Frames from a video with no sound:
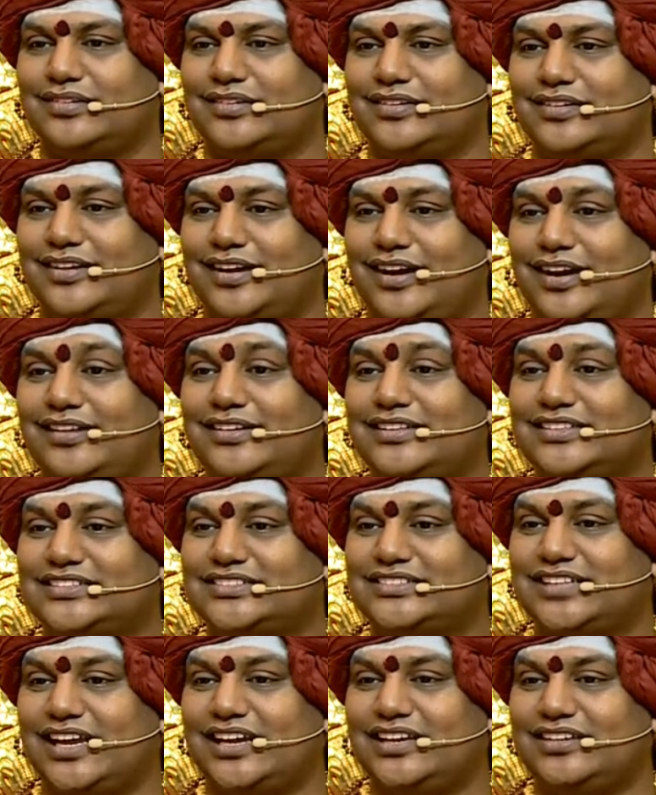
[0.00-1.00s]

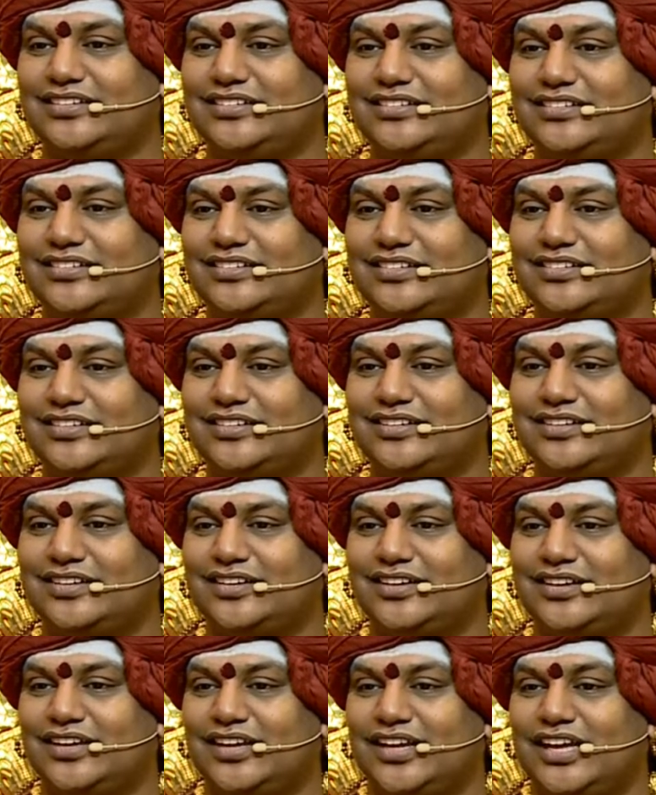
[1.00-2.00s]
Understand?
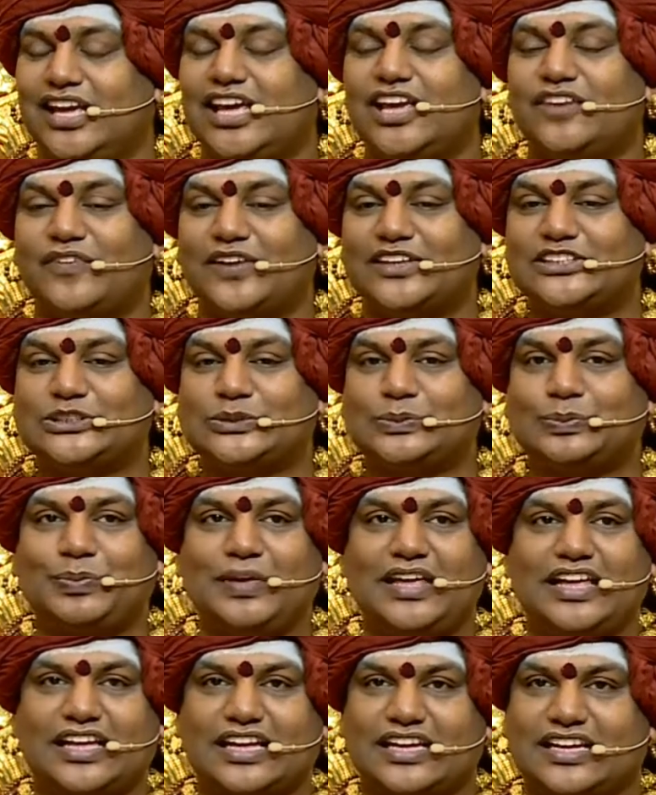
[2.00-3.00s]
If I
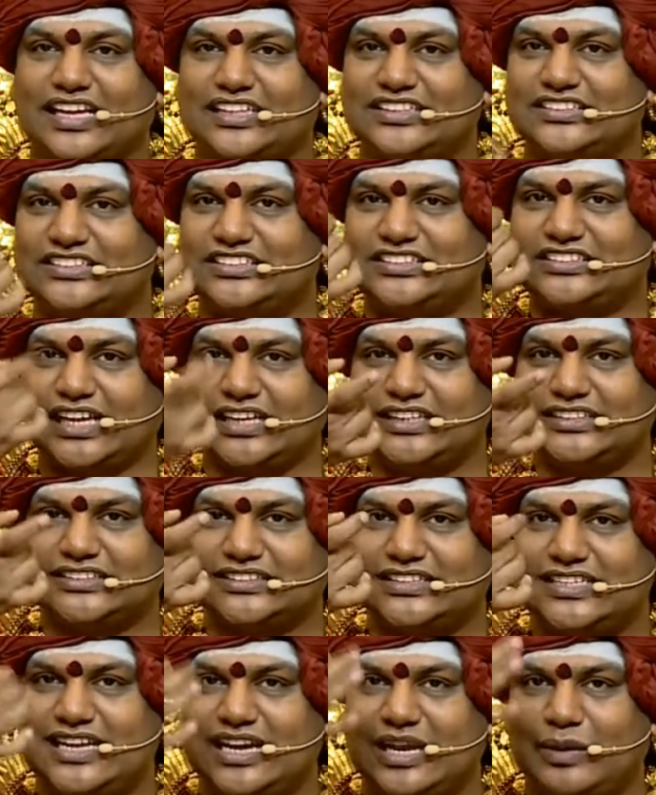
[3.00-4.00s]
speak
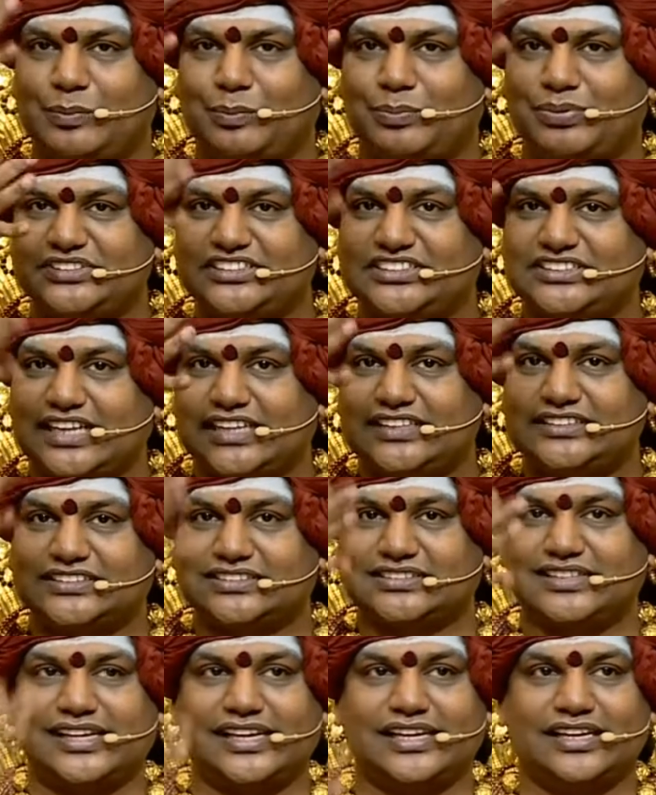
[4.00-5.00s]
concisely and
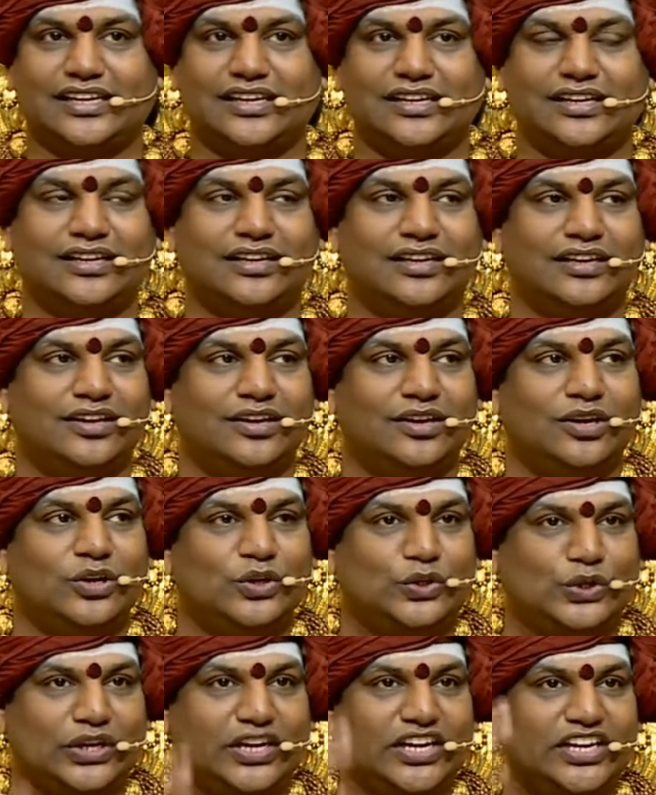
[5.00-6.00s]
precisely
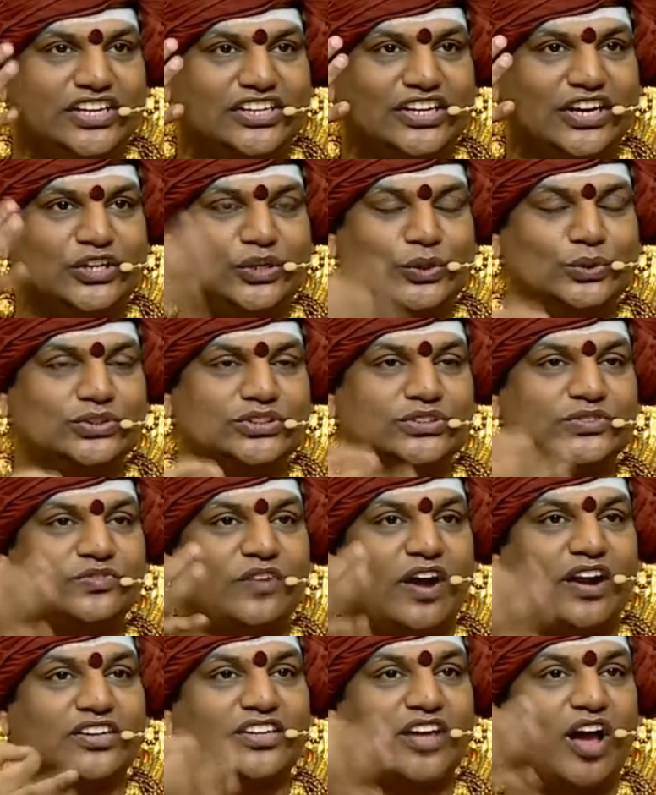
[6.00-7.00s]
to introduce
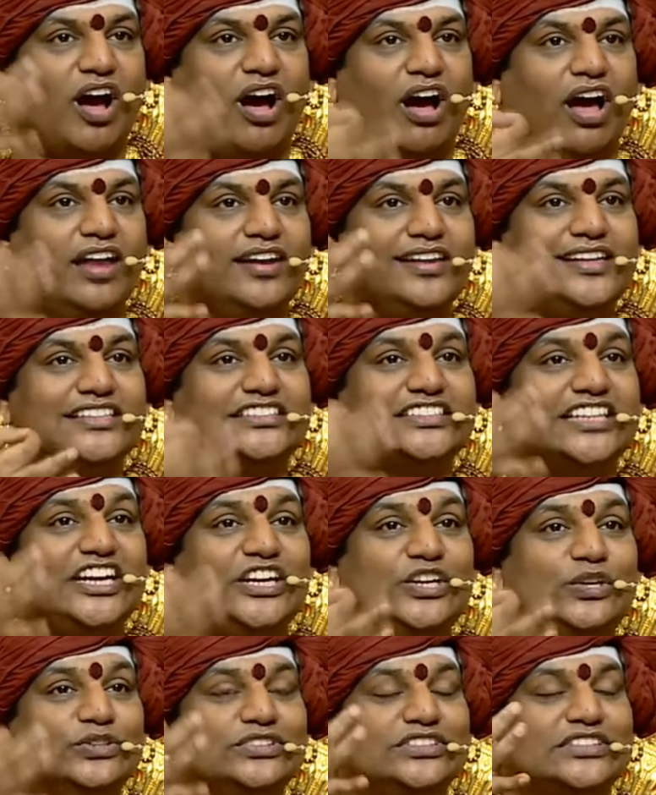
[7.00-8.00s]
what all is
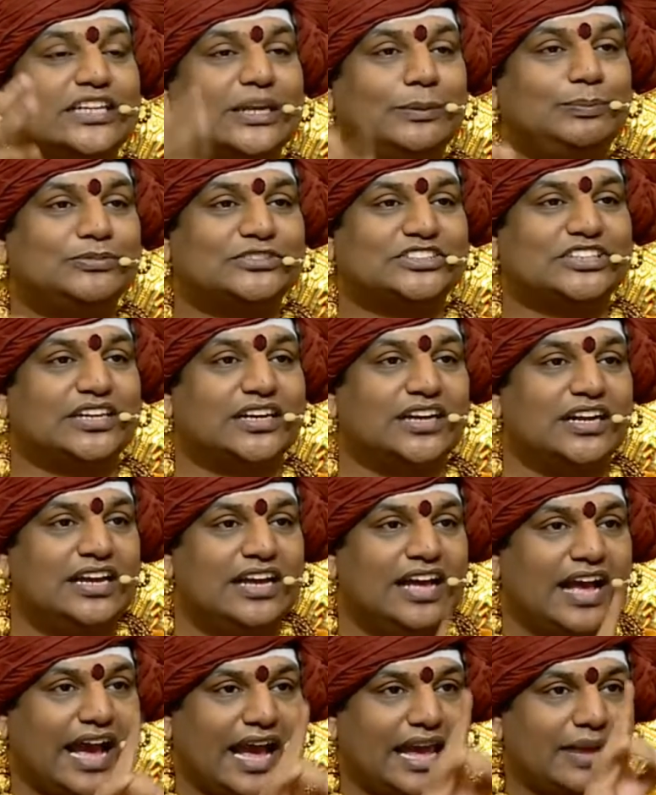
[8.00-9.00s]
Hindu scripture,
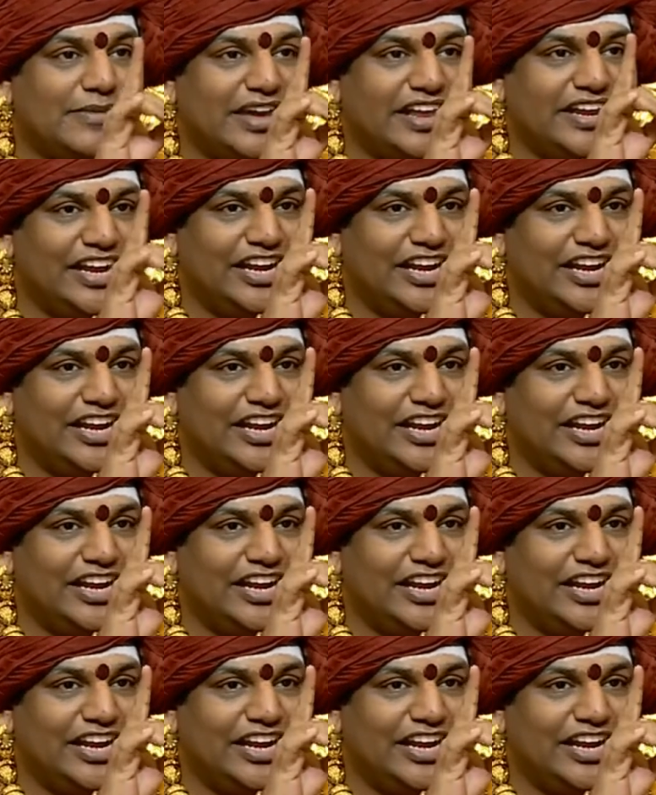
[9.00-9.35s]
I may need